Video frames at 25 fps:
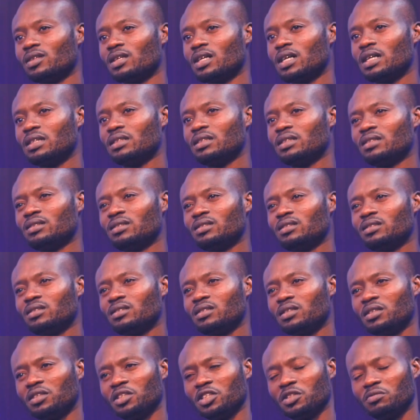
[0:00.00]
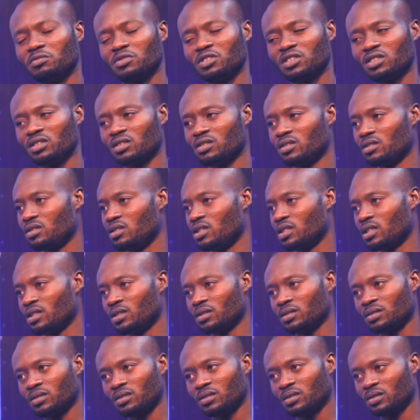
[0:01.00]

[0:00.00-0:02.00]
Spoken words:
I didn't see him since then.